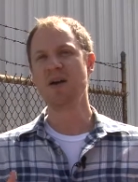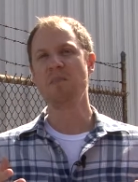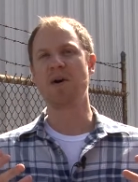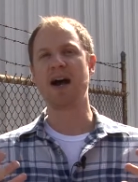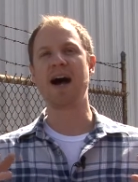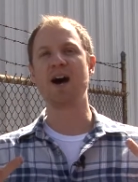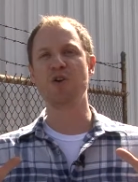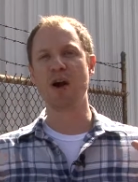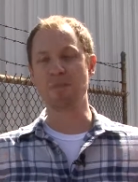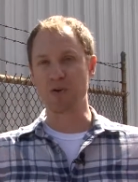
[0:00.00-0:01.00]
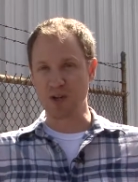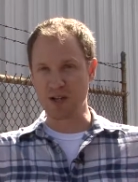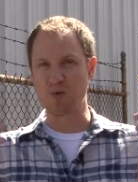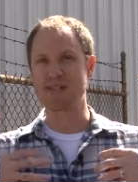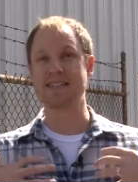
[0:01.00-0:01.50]
but how do I
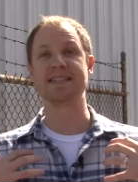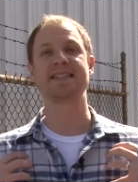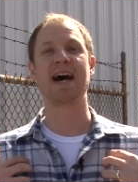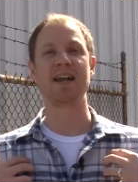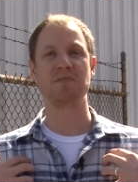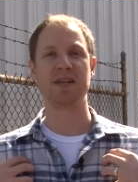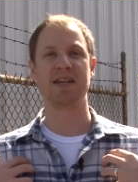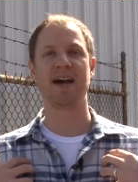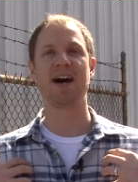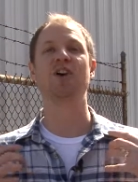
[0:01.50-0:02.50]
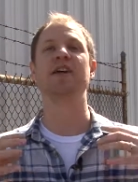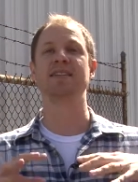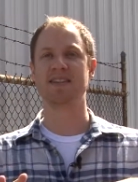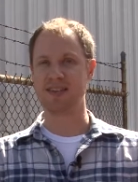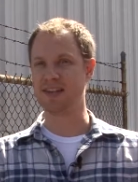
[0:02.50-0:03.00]
bring what's inside of me now
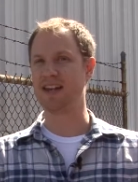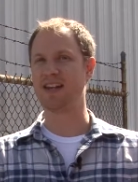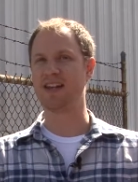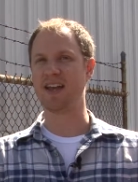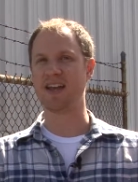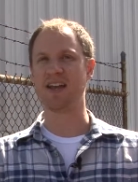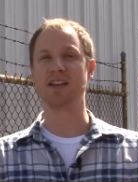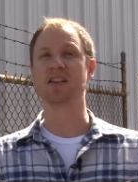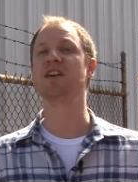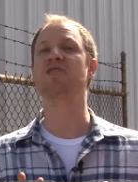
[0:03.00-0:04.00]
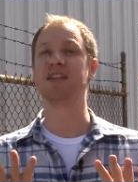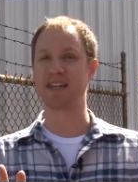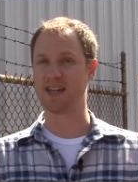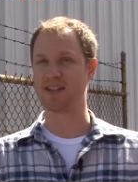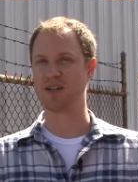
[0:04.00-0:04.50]
into the day to day and live the
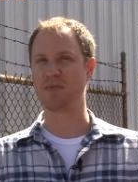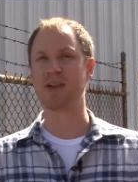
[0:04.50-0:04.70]
kingdom?